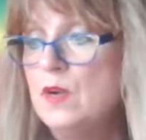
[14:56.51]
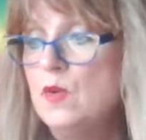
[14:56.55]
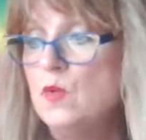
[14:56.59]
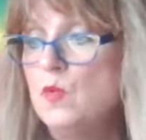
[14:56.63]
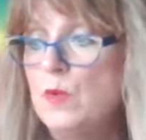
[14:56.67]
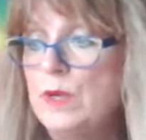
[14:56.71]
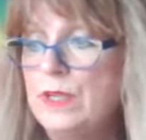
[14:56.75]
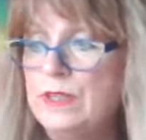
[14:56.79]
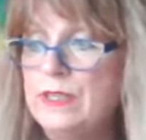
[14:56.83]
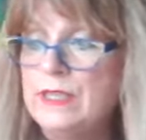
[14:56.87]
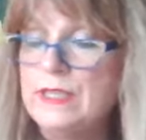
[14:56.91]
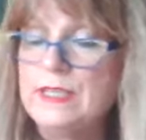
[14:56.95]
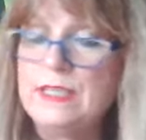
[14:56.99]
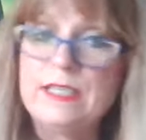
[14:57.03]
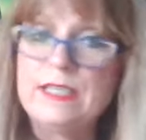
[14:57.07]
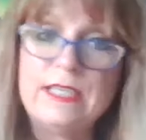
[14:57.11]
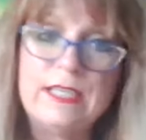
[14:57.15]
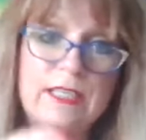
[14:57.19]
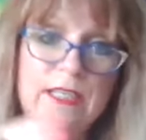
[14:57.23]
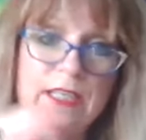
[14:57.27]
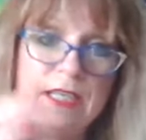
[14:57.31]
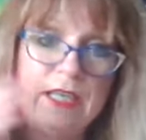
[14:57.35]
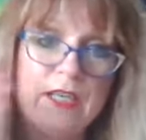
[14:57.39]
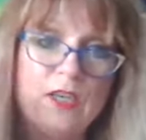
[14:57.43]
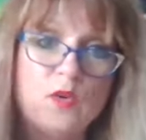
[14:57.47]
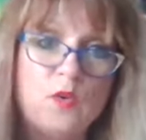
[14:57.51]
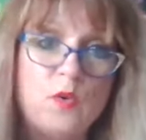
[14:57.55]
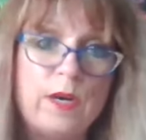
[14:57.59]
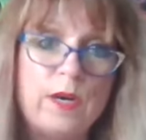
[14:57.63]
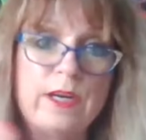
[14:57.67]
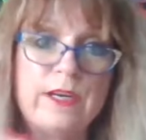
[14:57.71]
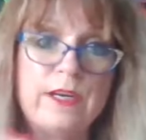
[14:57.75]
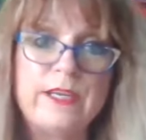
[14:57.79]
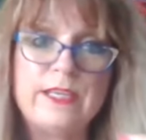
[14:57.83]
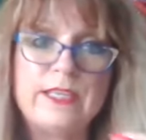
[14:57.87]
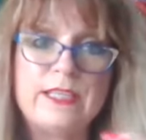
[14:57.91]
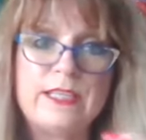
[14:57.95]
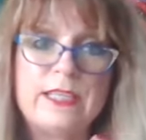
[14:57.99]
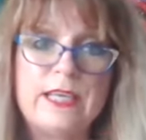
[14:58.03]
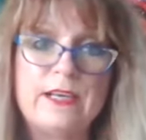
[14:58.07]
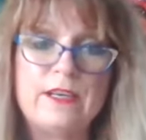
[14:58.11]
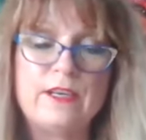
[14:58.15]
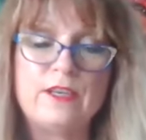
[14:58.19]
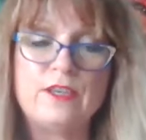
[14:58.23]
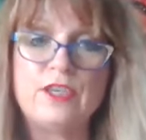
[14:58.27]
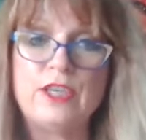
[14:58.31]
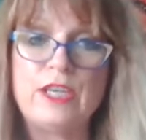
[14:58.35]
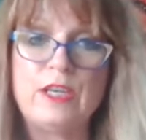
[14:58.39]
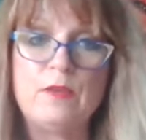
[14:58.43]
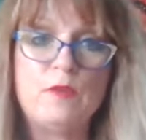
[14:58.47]
with this the, the, aquarius
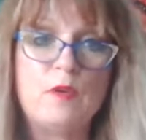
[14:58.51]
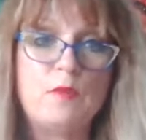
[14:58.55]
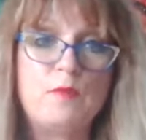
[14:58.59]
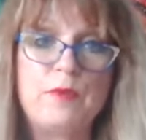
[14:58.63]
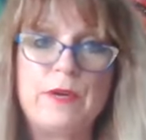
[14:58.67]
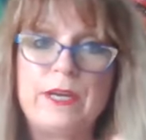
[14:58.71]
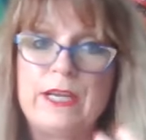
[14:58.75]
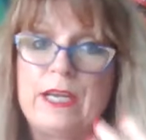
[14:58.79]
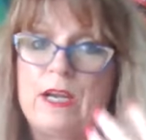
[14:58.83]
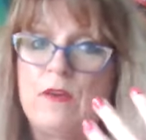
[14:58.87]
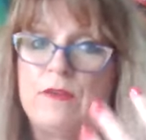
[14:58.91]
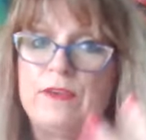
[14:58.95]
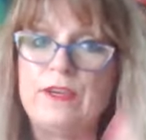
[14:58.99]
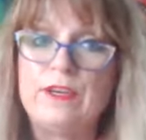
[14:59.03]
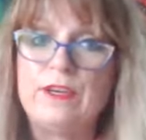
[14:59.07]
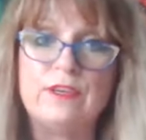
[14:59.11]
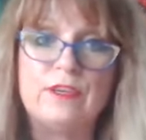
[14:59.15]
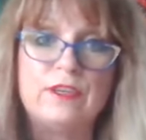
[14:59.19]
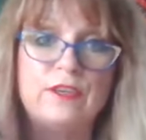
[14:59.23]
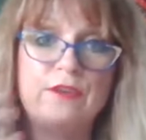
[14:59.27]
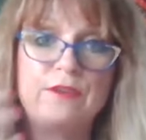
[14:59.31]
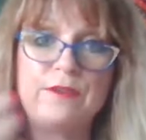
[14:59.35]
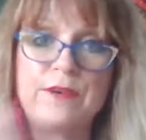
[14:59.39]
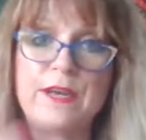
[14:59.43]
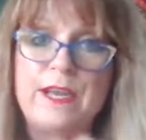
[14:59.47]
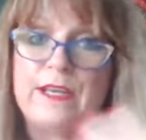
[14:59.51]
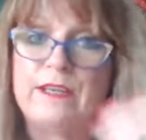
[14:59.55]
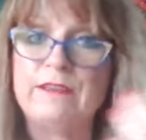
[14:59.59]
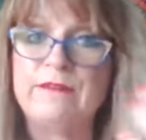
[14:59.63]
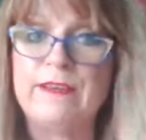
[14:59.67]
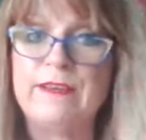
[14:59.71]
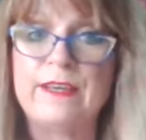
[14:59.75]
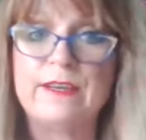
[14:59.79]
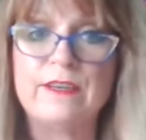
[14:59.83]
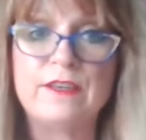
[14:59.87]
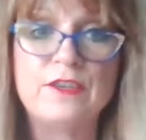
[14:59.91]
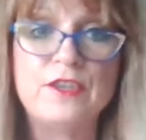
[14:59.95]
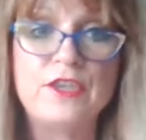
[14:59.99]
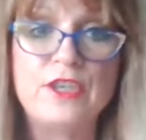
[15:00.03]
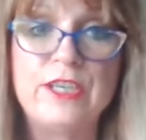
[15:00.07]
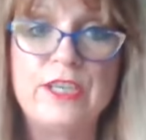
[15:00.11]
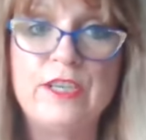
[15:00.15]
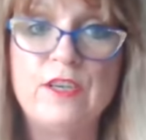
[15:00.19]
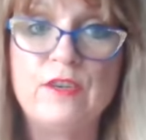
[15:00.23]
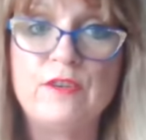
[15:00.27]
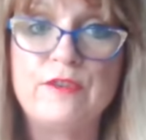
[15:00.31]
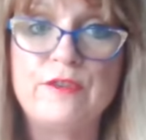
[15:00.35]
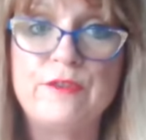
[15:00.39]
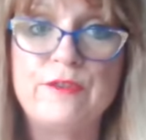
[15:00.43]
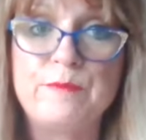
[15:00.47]
energy will bring out your creative energy
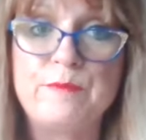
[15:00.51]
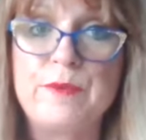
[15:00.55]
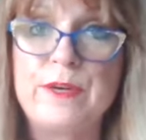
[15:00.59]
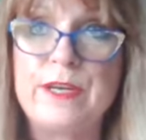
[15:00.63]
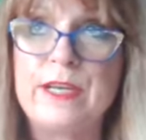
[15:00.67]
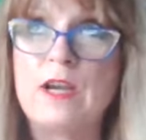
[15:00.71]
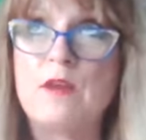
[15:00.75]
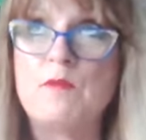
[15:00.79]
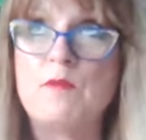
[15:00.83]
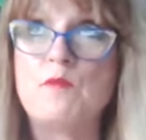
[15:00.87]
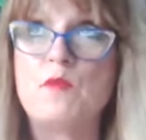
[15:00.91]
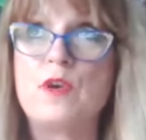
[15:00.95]
it'll bring